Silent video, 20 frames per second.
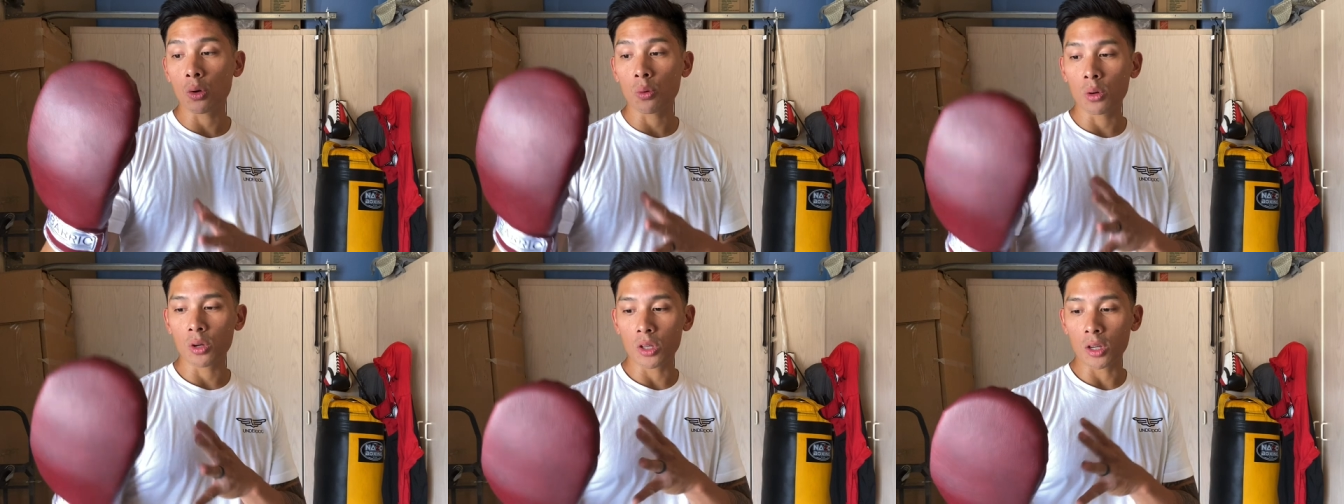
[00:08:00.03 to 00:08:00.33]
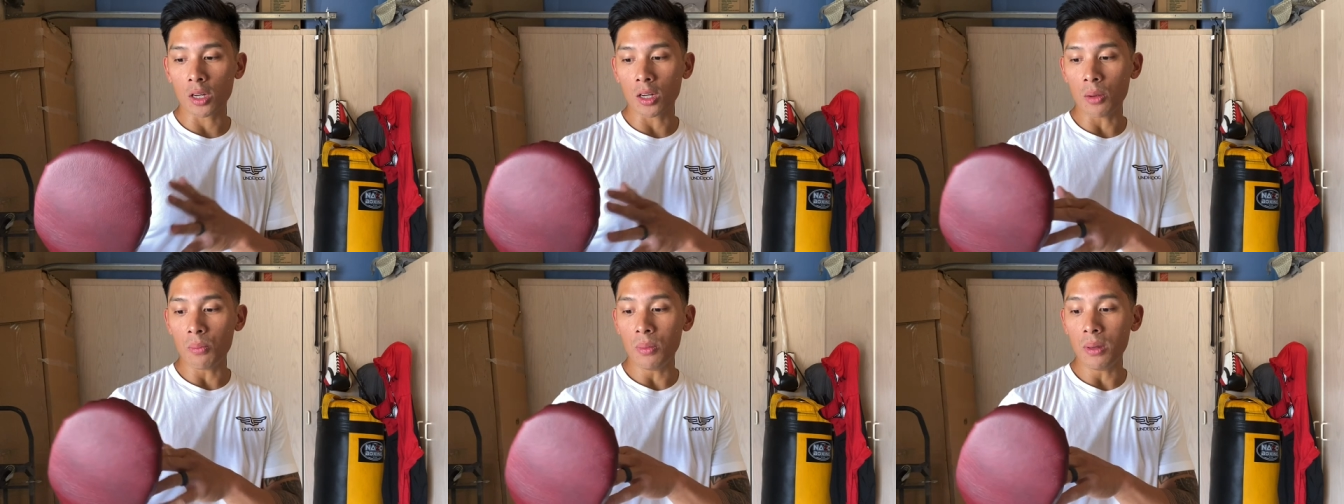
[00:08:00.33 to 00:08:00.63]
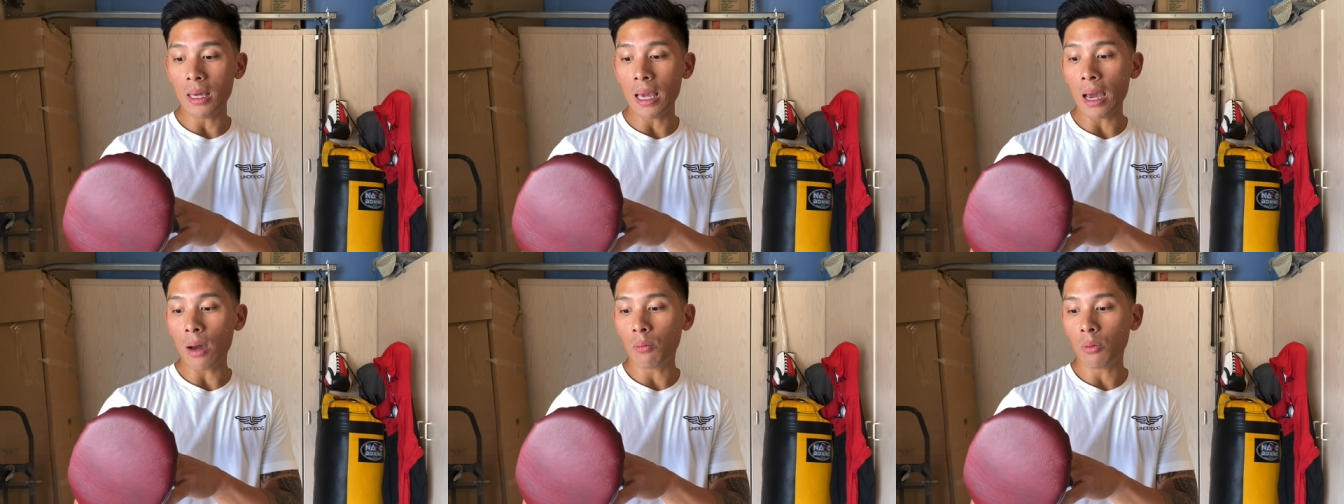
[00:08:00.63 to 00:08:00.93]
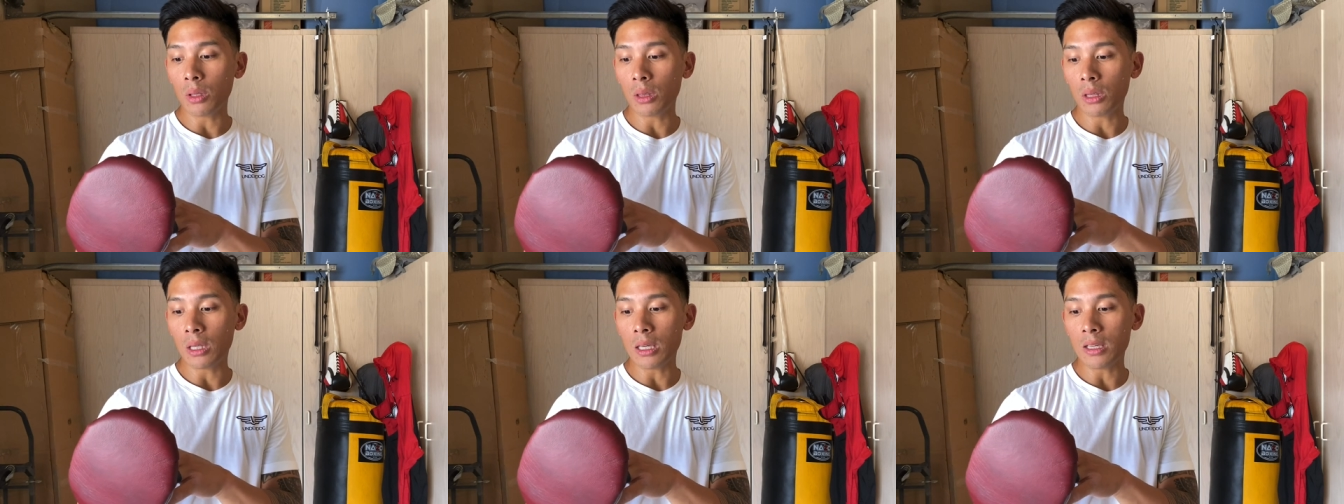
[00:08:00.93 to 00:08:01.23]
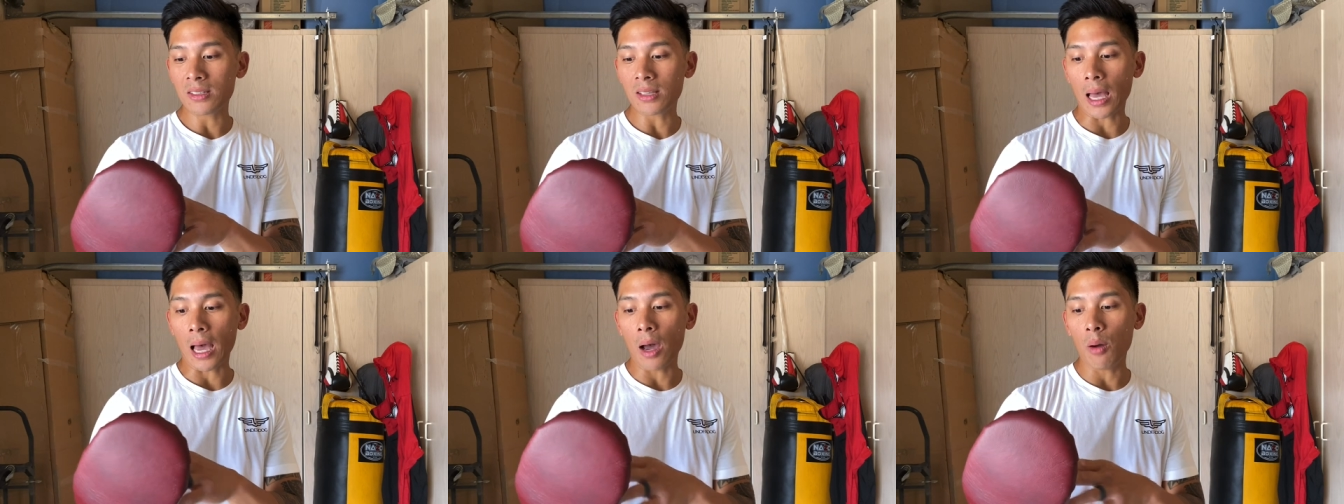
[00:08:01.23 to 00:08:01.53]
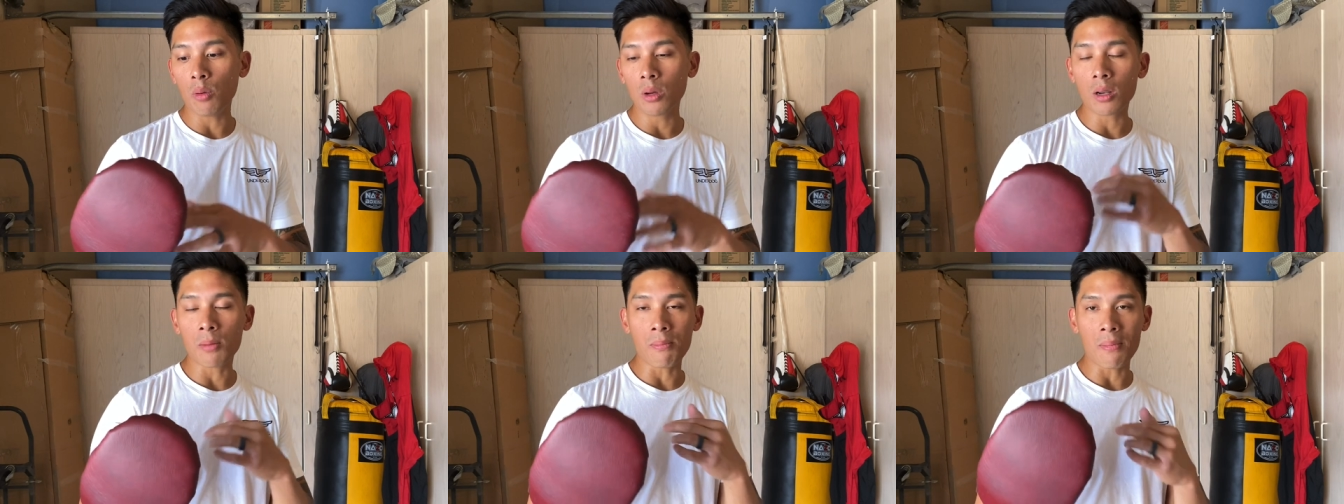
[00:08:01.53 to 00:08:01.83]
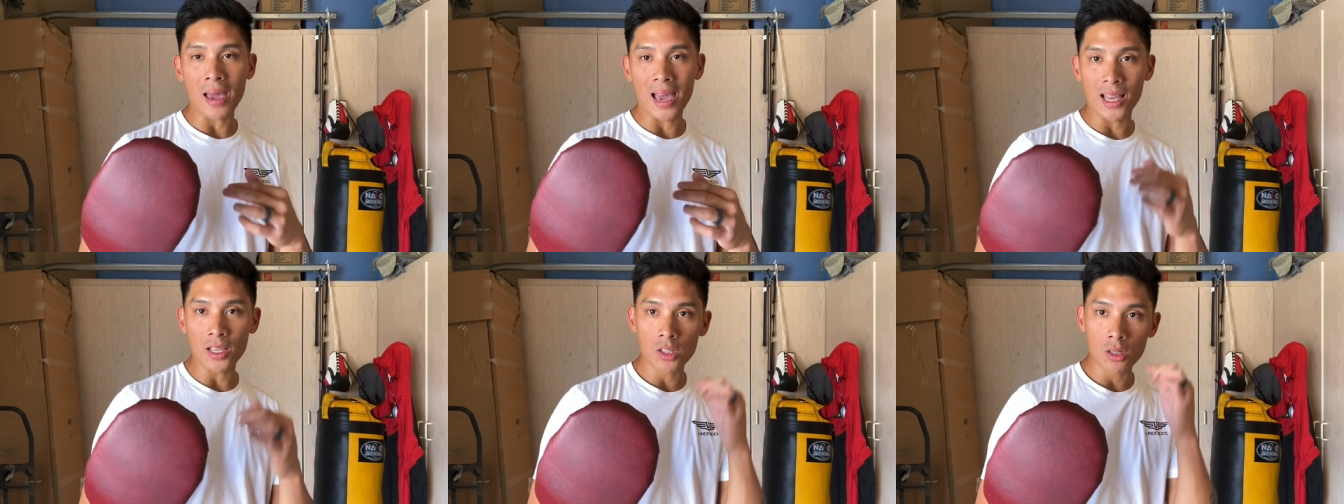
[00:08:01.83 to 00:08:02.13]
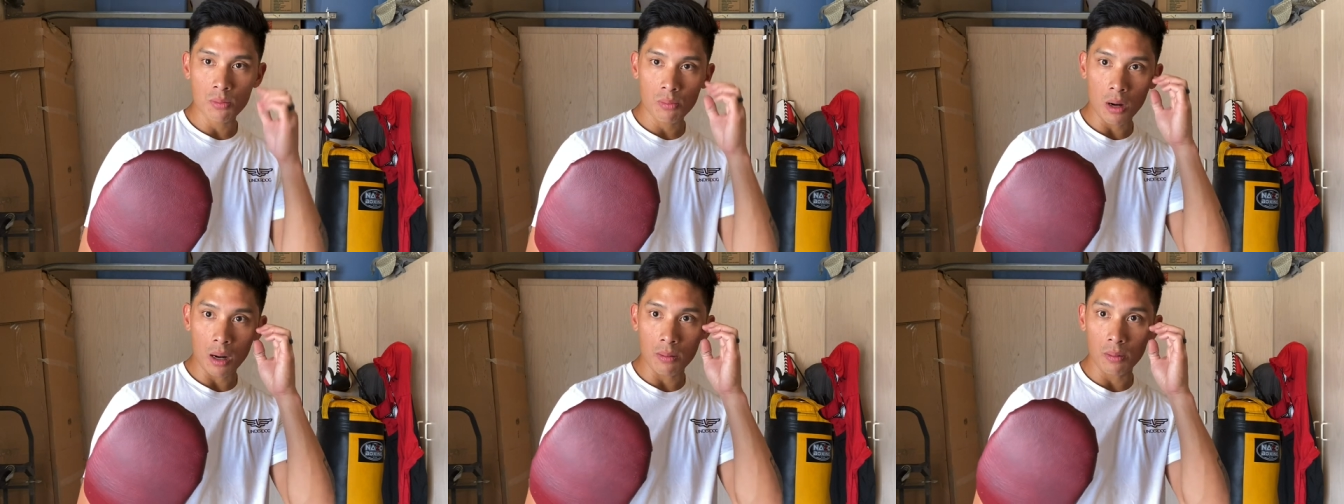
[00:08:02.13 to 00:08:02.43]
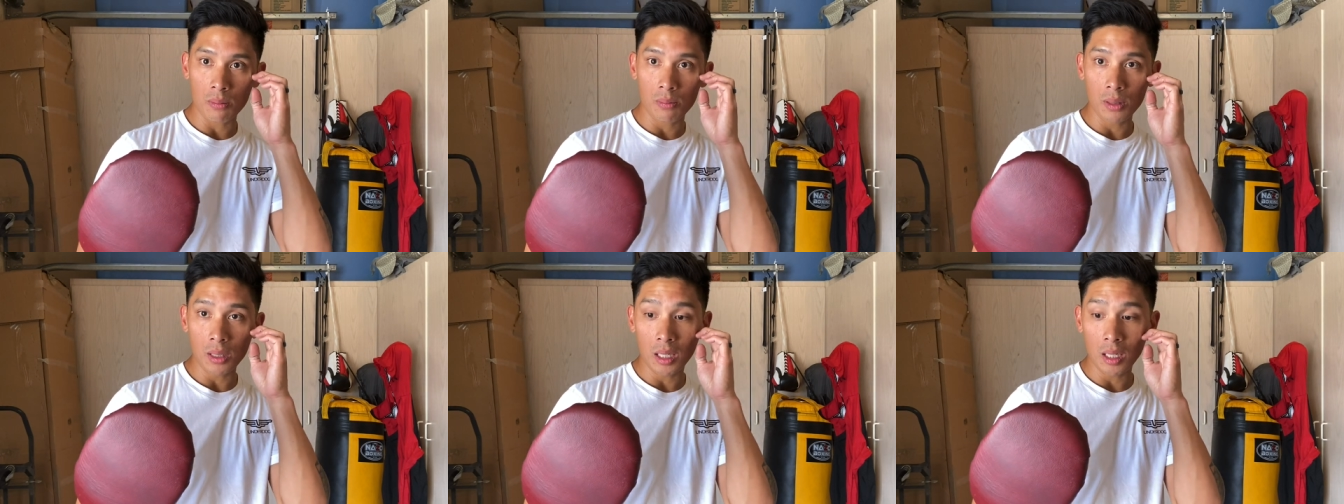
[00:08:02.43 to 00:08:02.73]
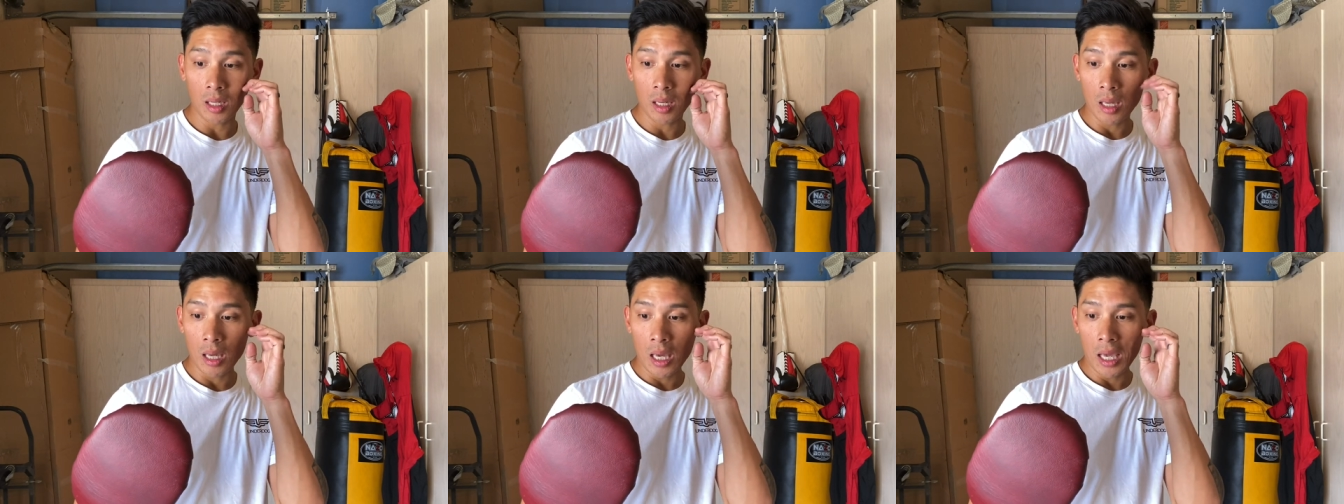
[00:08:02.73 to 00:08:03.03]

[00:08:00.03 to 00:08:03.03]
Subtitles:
where they're going to be at with these. I would imagine probably